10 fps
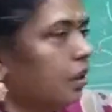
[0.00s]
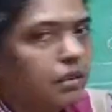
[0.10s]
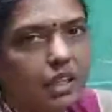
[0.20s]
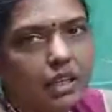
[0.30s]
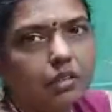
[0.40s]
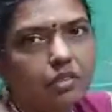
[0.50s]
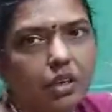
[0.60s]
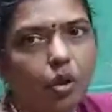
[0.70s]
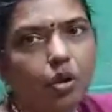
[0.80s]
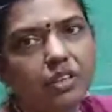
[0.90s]
things
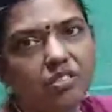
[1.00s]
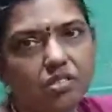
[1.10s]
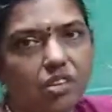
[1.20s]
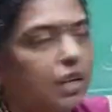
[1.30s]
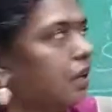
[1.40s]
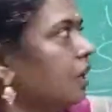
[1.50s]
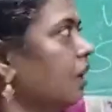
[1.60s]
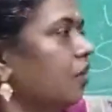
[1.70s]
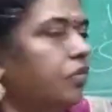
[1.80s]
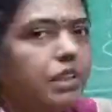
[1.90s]
and all, it's taken
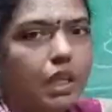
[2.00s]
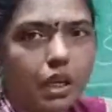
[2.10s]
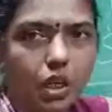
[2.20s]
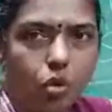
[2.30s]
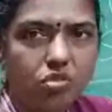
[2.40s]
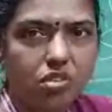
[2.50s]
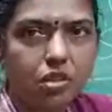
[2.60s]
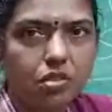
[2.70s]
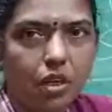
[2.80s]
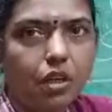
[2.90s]
care of in the ground
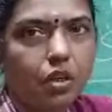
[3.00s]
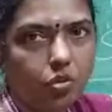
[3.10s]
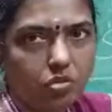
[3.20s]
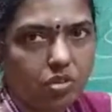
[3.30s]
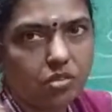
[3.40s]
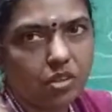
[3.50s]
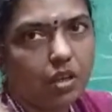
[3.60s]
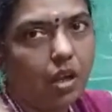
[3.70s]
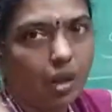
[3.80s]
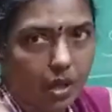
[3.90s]
station. Ground station,
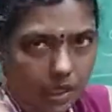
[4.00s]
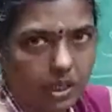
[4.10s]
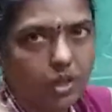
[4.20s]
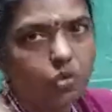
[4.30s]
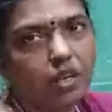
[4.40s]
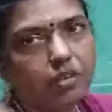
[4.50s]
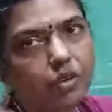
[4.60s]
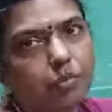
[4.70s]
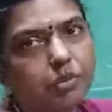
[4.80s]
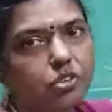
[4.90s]
it gives the
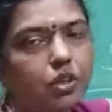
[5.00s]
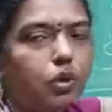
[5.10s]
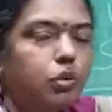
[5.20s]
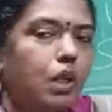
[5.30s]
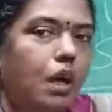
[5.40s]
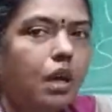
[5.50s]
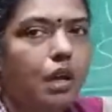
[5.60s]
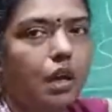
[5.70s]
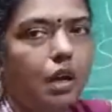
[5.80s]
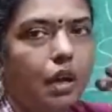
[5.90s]
information to the
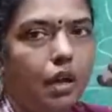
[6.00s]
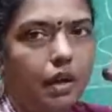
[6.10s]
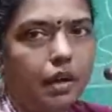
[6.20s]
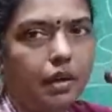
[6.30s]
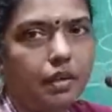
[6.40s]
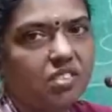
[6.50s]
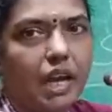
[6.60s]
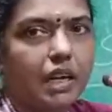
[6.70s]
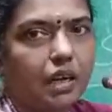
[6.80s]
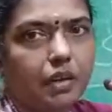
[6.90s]

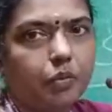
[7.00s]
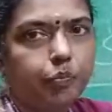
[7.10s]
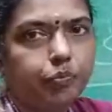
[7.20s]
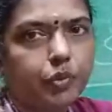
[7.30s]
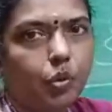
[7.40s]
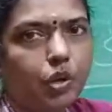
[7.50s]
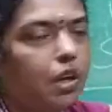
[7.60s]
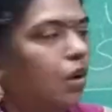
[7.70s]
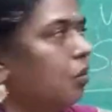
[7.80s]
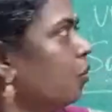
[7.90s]
satellite.
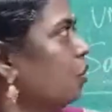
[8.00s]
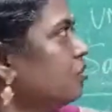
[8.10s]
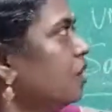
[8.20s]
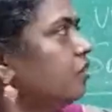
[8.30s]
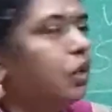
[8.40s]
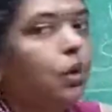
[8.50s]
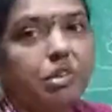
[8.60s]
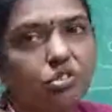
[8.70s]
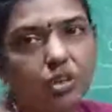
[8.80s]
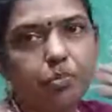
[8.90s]
Okay. Most of the
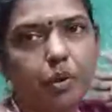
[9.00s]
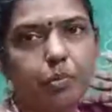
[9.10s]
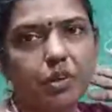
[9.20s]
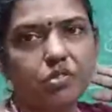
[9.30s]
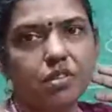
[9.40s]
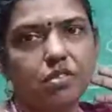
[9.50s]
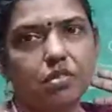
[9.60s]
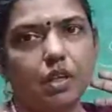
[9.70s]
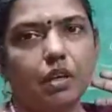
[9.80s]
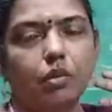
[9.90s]
domestic
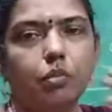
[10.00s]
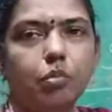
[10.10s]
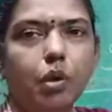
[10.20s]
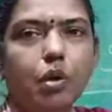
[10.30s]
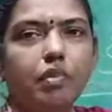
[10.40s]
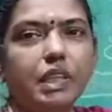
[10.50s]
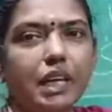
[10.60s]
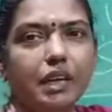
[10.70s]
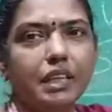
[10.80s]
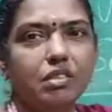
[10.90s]
purposes, weather
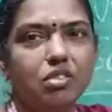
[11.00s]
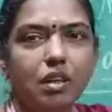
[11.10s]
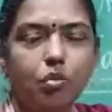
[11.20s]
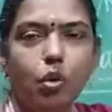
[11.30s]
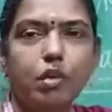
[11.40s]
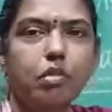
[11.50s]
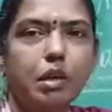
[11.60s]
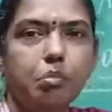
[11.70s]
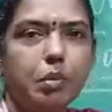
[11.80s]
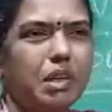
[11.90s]
condition, whatever
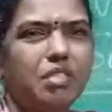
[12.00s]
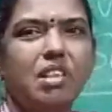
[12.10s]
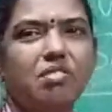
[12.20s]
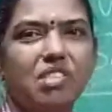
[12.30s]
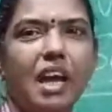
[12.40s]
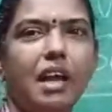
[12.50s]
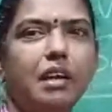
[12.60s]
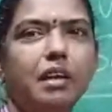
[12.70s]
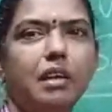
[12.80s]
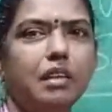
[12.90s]
it may be, it's a
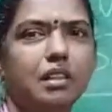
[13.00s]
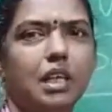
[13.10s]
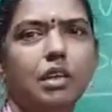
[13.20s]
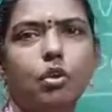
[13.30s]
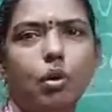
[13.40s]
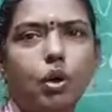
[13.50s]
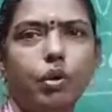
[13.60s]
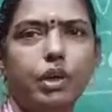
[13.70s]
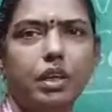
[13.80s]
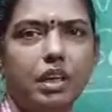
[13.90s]
standard thing you are
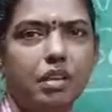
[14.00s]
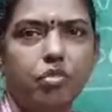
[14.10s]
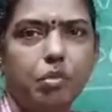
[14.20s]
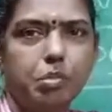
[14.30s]
going to get information